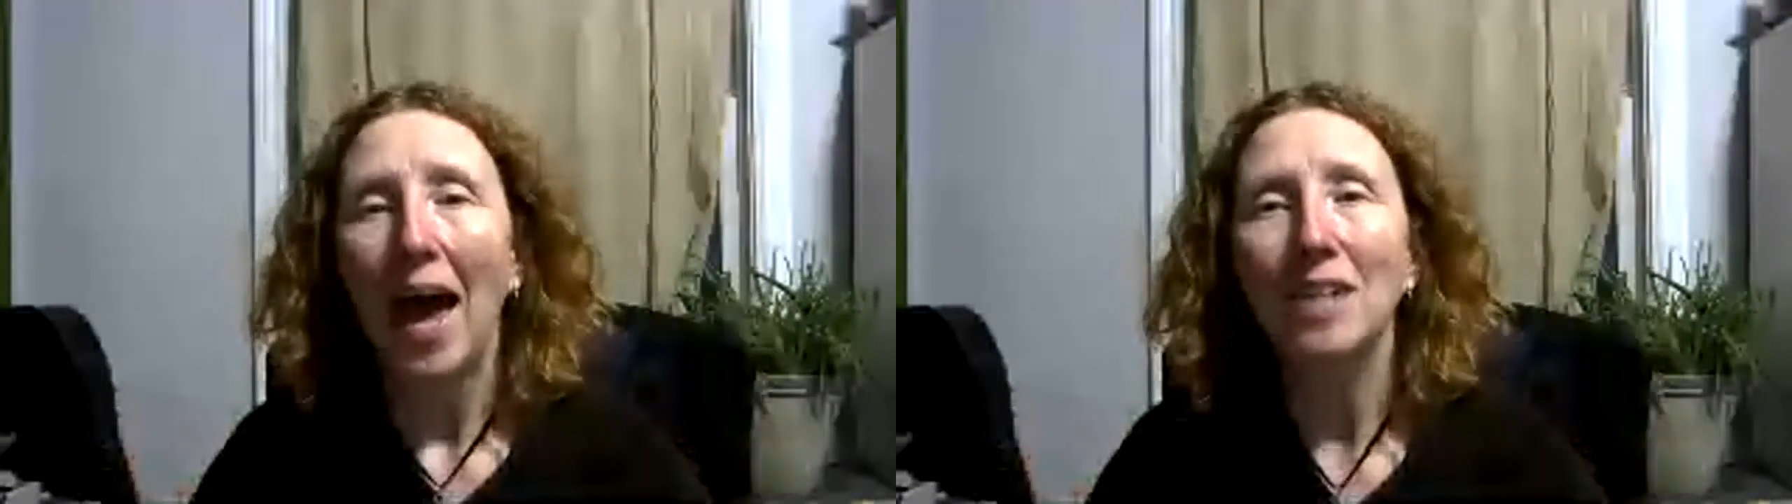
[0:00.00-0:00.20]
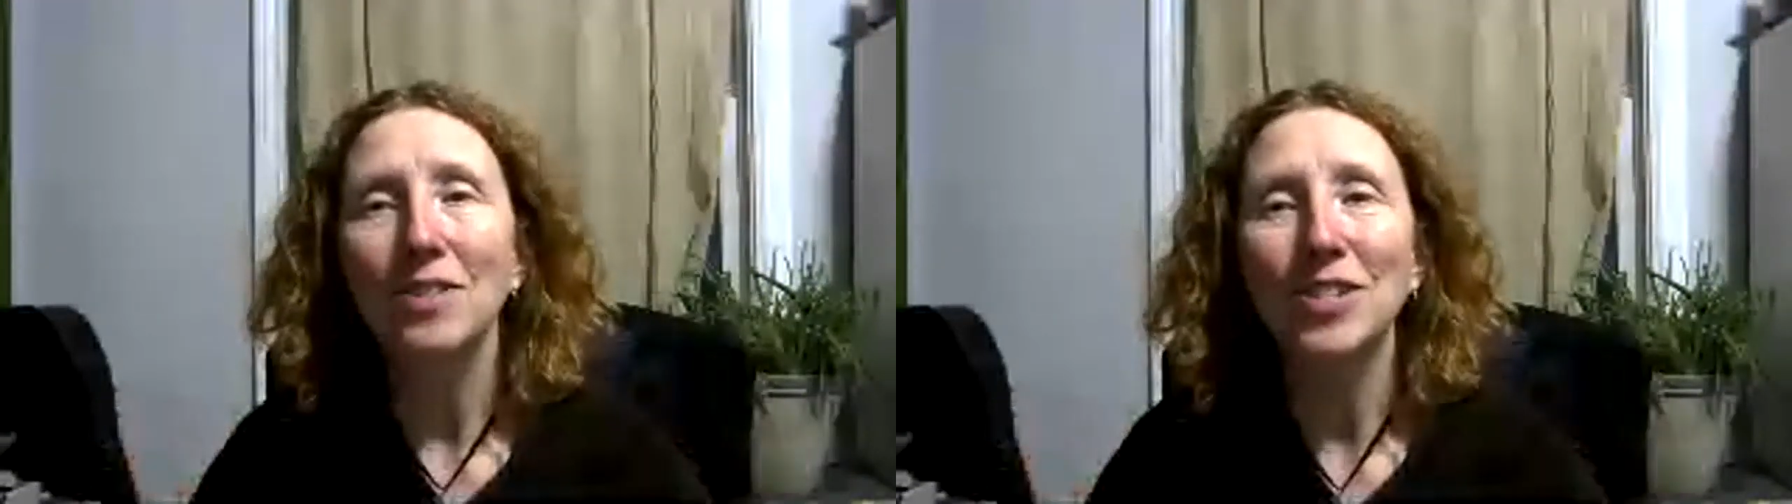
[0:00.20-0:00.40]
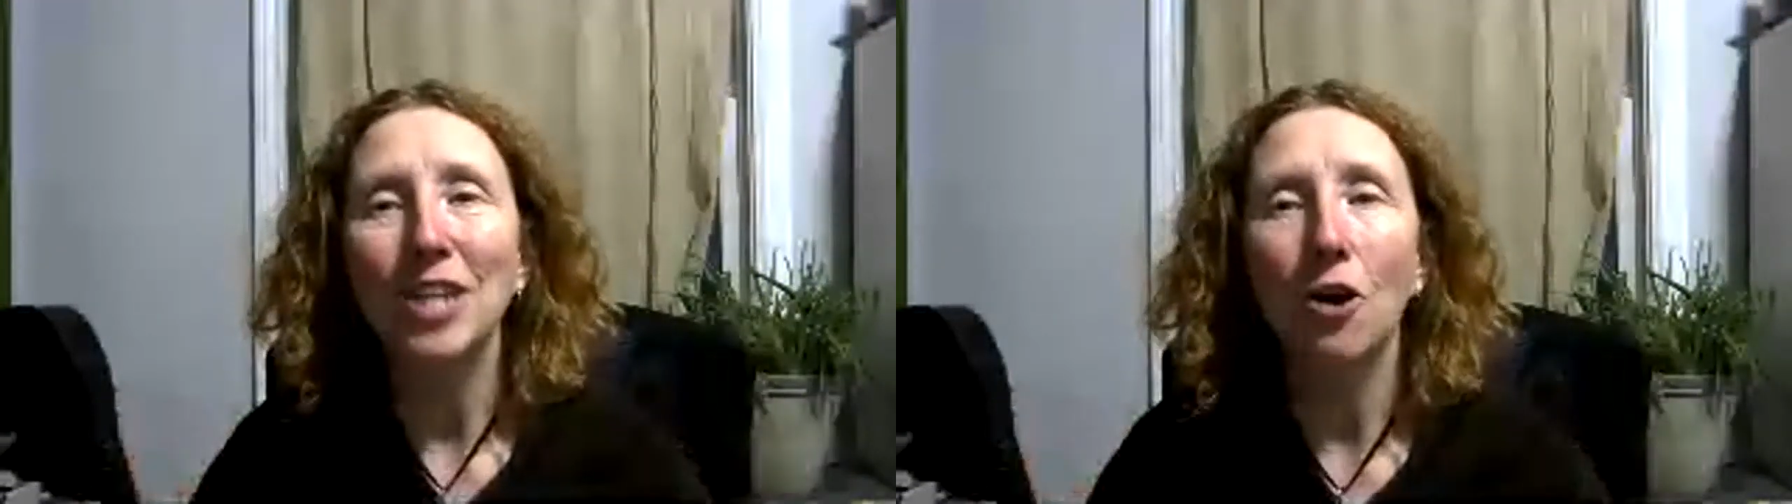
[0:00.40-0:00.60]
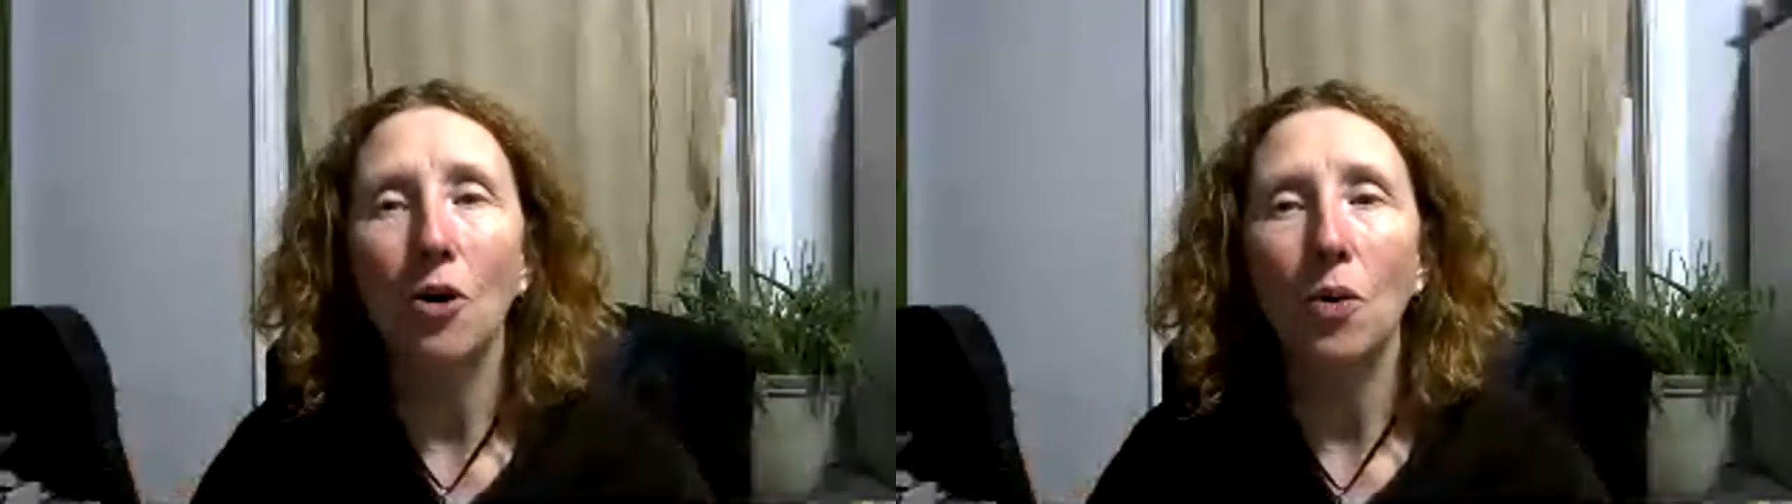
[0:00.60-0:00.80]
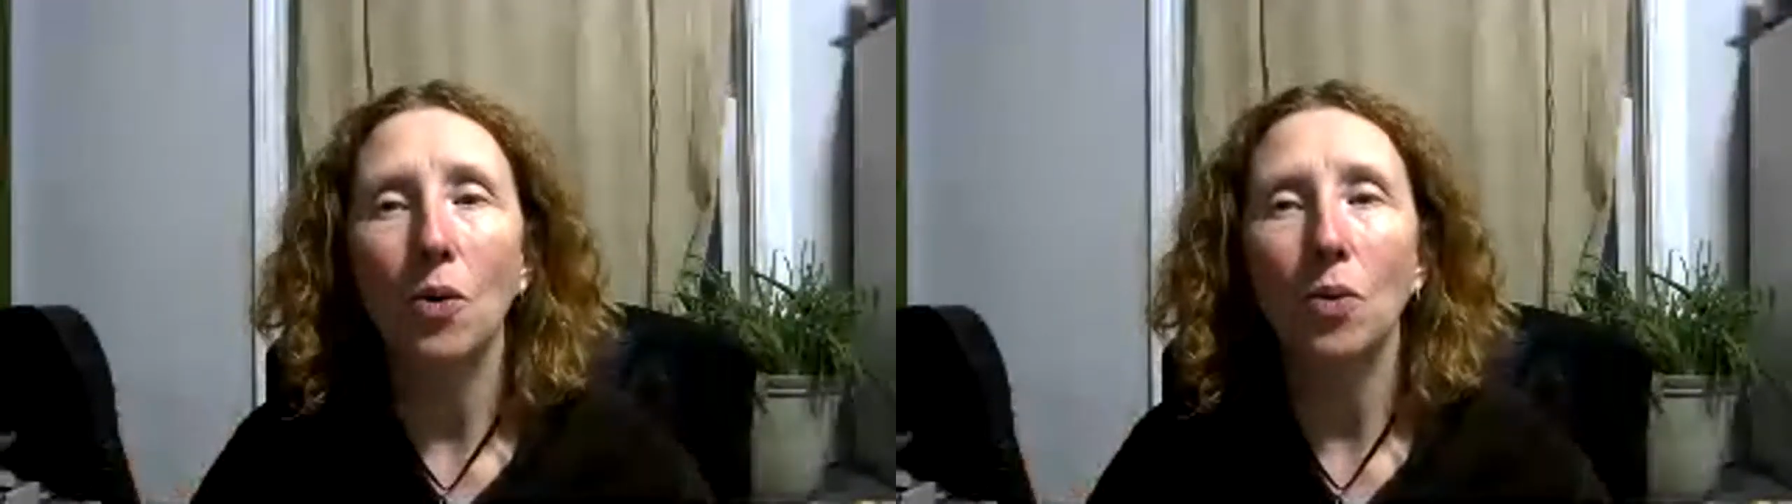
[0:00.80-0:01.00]
And
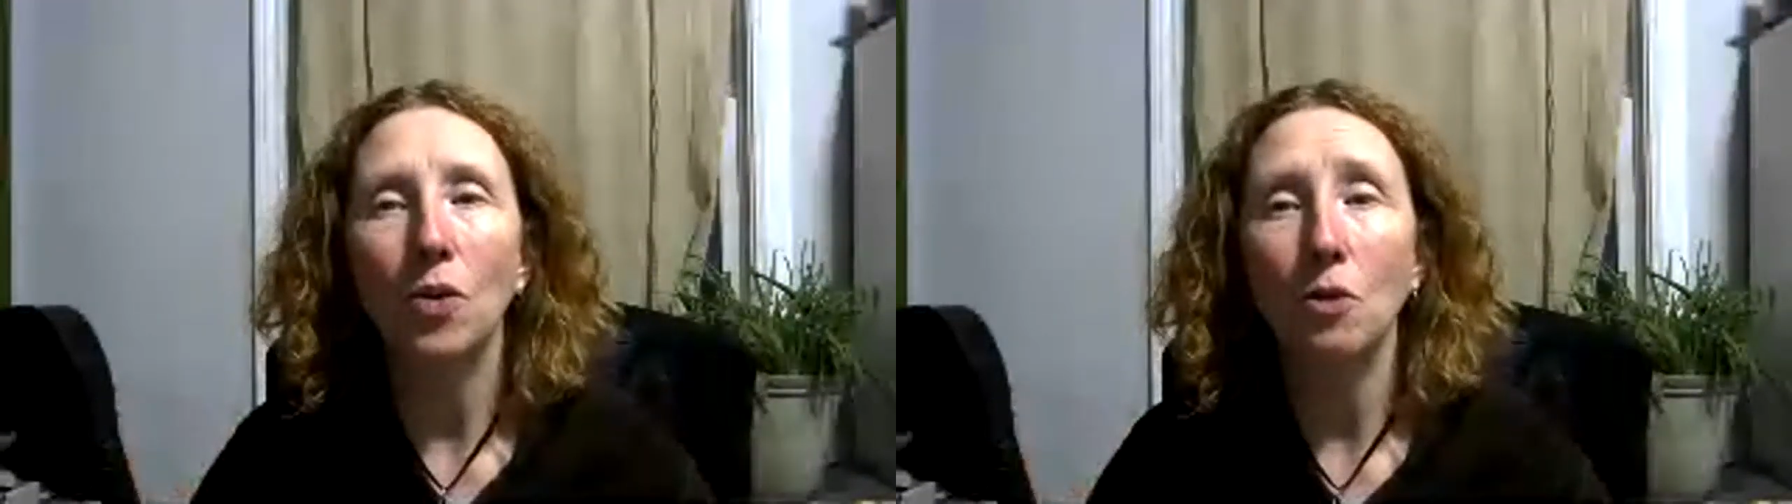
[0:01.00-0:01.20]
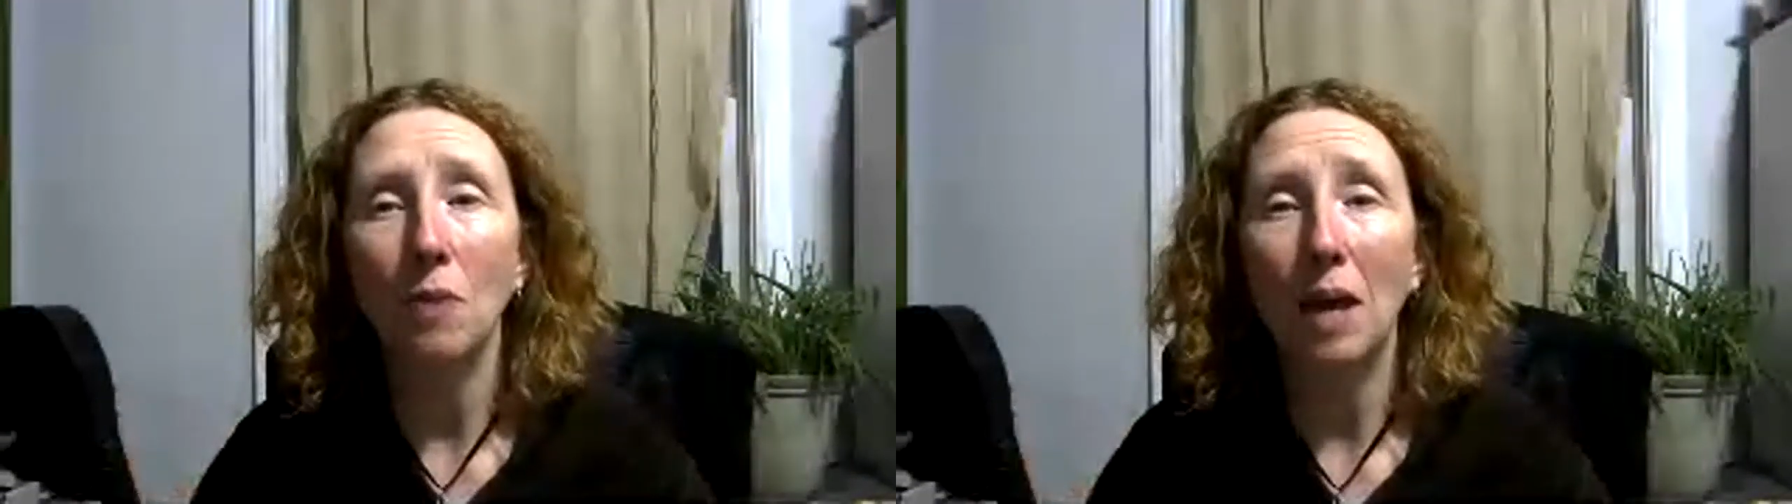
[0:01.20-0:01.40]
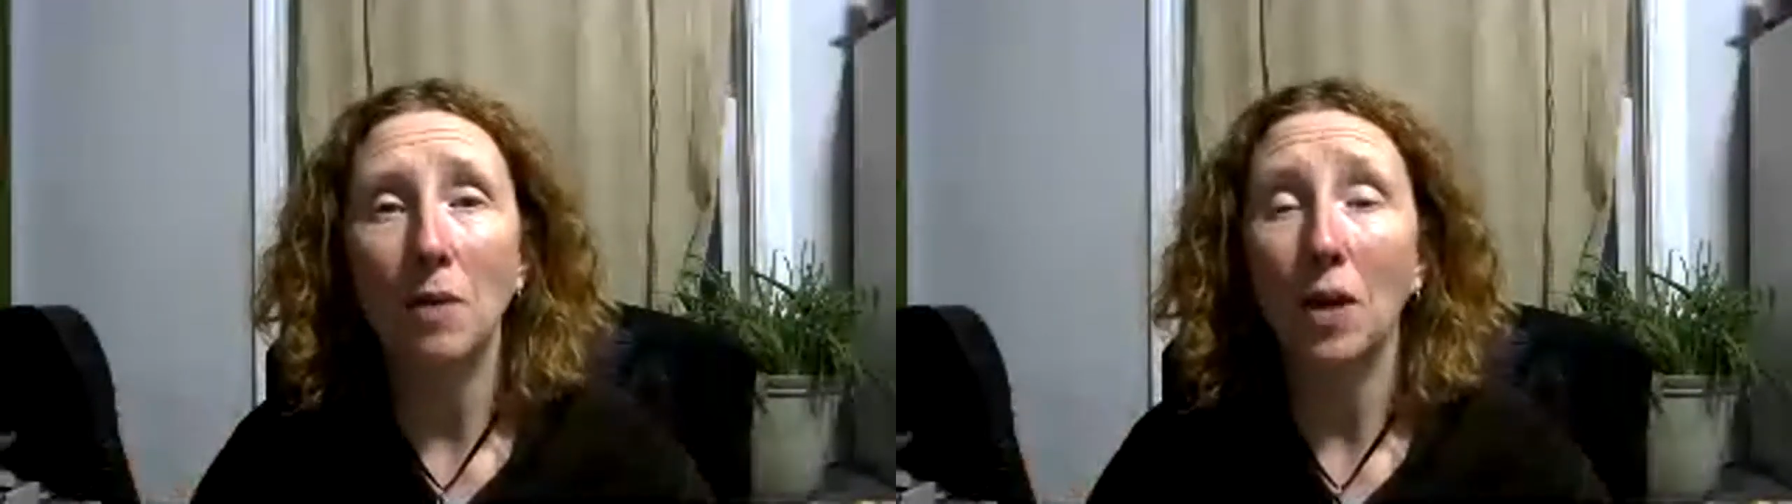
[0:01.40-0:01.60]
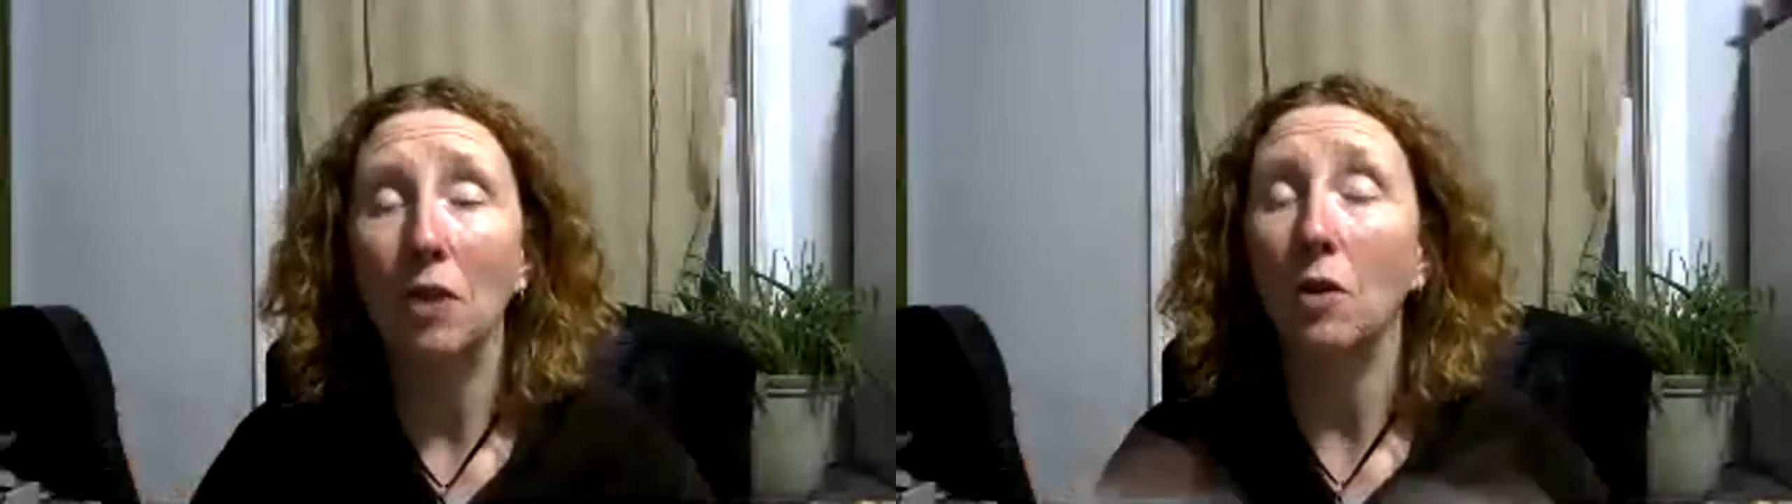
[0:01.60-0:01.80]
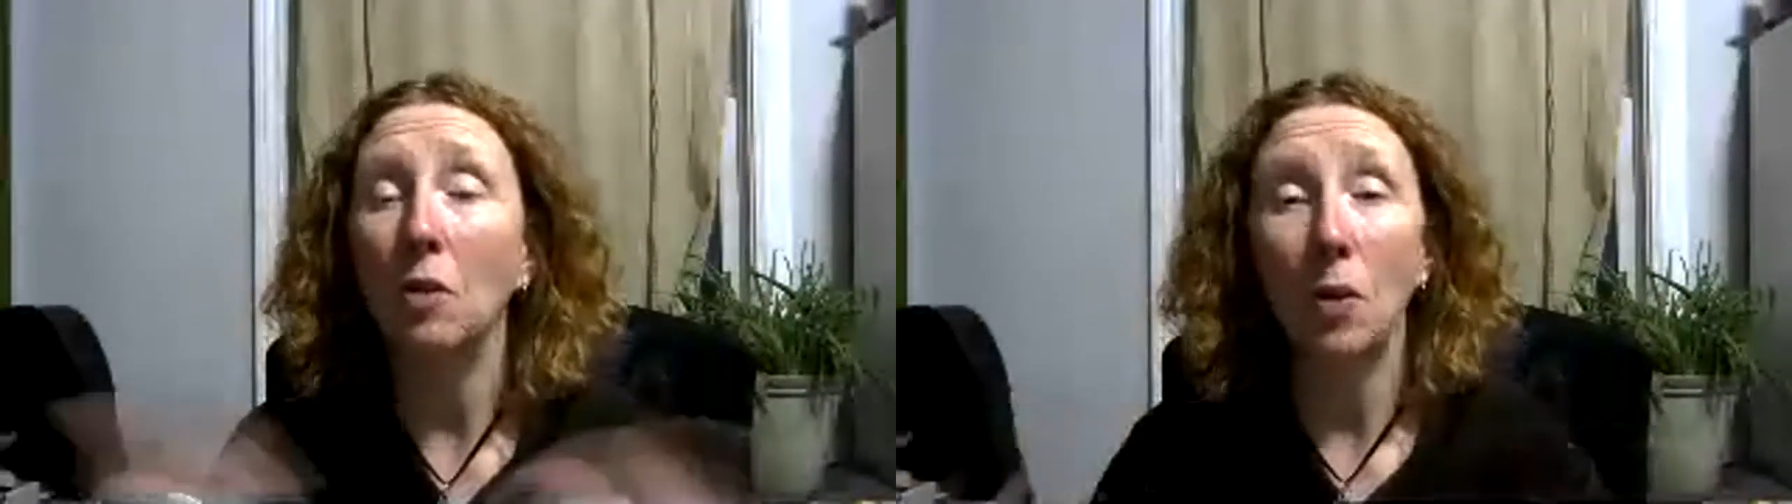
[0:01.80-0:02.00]
so you might be
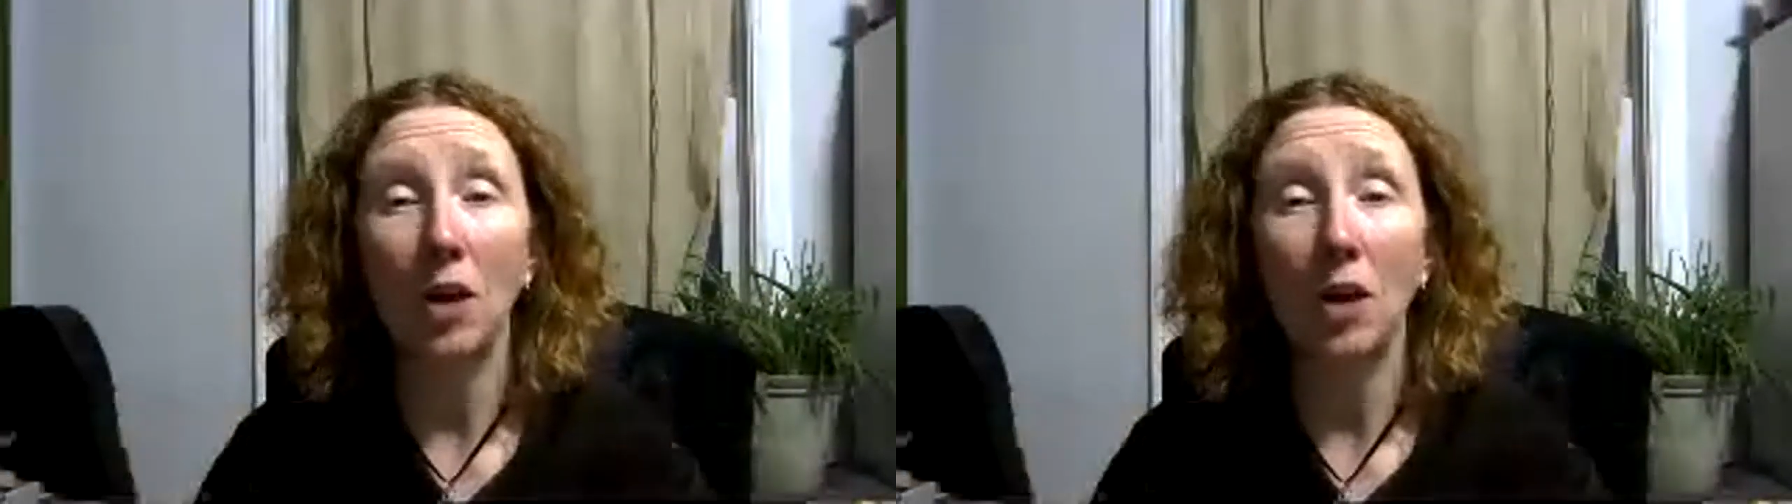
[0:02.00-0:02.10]
wondering, well,